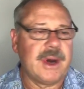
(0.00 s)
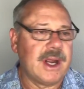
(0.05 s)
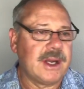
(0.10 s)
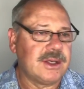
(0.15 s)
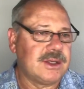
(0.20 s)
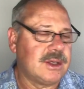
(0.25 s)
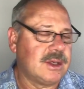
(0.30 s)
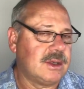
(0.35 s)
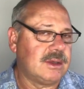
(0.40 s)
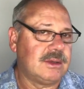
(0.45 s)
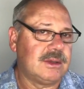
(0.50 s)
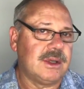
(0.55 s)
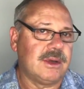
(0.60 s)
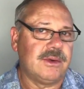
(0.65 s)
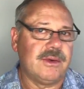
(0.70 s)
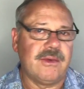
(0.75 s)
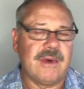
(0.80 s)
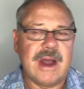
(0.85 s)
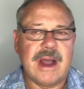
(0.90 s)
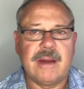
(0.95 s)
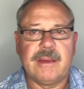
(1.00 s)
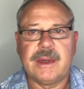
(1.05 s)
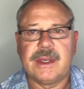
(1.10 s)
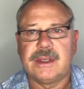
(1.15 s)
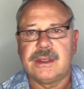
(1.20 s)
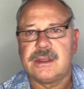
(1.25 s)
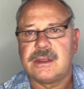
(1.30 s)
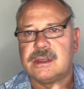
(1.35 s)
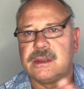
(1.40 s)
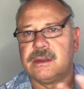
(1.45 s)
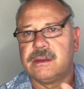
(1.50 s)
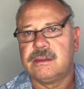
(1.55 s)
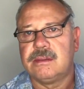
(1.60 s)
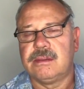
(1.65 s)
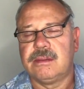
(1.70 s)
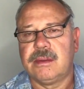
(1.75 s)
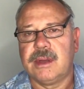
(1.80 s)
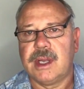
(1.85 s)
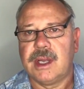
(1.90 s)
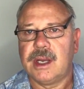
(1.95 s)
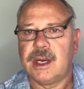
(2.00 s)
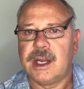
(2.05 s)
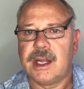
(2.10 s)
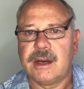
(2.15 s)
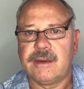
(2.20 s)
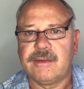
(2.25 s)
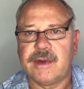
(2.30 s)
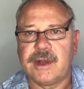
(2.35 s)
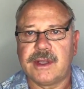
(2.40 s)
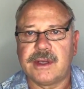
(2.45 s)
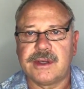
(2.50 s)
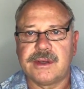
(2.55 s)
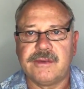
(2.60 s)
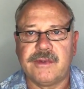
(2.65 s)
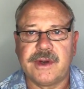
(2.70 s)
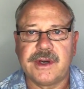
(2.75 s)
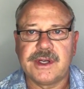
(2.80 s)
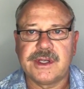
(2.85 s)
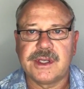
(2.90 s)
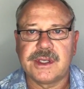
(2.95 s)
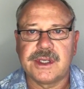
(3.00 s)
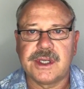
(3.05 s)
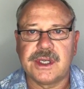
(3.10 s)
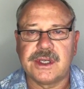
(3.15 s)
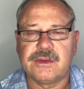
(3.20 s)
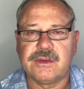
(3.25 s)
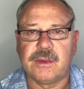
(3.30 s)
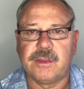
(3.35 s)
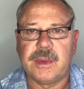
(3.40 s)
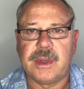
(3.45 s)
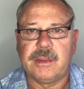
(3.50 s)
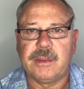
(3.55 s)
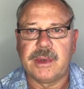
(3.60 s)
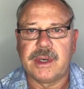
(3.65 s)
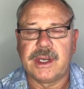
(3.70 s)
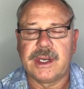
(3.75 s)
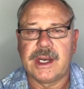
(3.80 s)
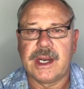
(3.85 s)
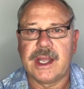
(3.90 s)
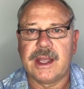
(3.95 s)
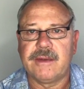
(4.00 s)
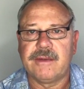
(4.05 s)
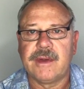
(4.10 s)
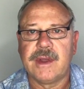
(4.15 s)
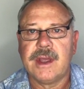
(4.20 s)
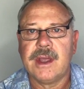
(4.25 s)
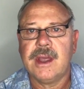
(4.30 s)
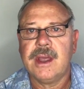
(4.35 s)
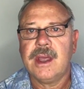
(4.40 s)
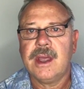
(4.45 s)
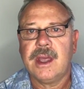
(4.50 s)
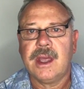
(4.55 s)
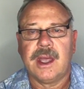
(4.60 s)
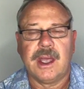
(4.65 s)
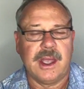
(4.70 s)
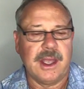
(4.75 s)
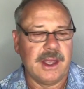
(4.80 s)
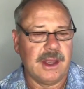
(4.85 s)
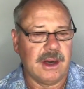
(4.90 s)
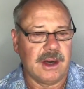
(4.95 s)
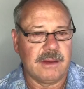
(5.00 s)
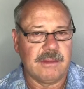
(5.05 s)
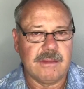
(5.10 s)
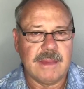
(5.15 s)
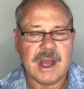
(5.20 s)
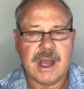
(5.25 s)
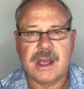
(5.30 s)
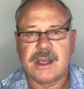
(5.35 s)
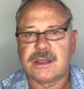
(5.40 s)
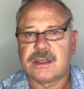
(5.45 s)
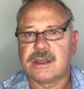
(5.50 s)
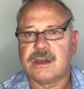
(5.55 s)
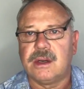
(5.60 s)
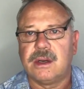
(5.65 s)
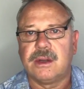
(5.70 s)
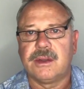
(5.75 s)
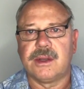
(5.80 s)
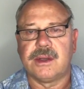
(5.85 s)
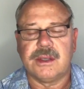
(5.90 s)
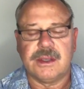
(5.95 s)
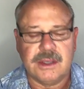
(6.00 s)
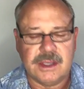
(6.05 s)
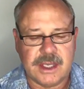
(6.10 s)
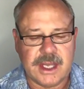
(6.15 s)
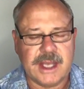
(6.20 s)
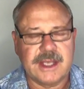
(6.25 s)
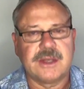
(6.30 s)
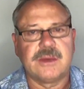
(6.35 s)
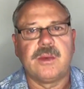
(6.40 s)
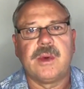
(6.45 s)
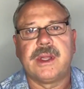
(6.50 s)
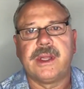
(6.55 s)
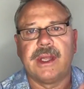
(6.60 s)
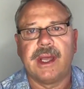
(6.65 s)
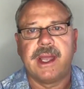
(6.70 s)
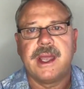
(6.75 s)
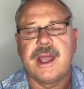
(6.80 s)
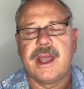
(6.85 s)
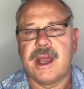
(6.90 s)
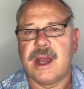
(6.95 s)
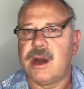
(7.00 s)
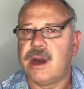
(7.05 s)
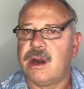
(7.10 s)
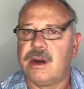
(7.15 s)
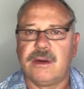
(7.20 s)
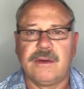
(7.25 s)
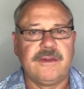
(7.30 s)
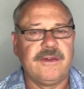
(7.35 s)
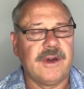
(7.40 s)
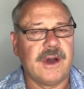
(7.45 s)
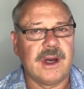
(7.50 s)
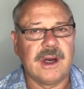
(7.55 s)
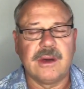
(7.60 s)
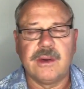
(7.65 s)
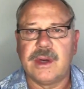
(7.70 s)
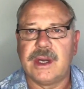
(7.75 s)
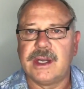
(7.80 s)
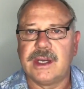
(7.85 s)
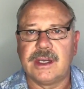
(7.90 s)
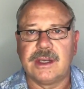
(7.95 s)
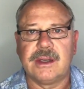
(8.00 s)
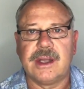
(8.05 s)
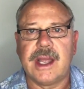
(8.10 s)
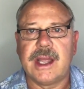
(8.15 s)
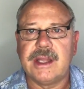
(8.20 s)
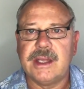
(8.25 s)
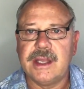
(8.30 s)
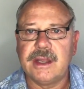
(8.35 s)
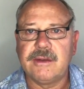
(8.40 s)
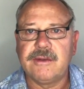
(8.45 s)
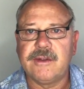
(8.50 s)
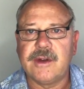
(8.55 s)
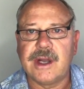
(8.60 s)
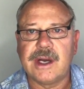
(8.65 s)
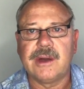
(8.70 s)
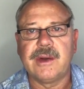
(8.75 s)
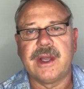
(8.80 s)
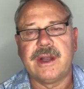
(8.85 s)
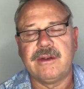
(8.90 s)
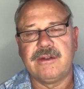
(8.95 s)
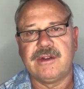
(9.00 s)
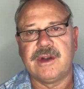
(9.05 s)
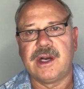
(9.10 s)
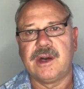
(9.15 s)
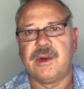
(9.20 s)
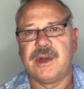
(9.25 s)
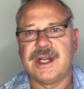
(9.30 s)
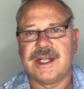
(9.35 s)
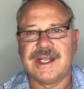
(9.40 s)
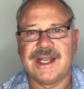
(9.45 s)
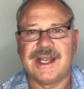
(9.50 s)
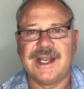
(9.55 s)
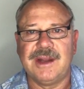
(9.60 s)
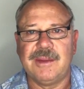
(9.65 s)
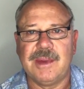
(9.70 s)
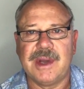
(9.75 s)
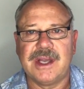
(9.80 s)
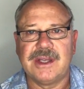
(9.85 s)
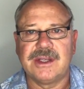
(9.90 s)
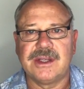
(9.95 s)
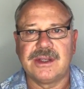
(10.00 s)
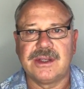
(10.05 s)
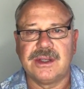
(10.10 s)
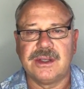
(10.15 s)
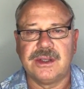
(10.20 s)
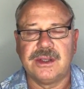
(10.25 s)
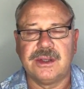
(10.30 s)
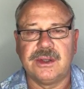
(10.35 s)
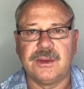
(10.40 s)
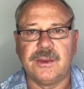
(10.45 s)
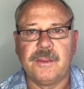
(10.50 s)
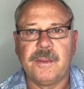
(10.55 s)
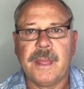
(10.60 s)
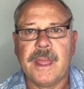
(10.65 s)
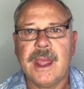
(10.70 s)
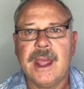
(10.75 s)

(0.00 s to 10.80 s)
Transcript: Branson, Tony Robbins, a lot of other very successful people in life, Elon Musk, all of the, that's what they all follow on a, did follow and follow on a daily basis to do.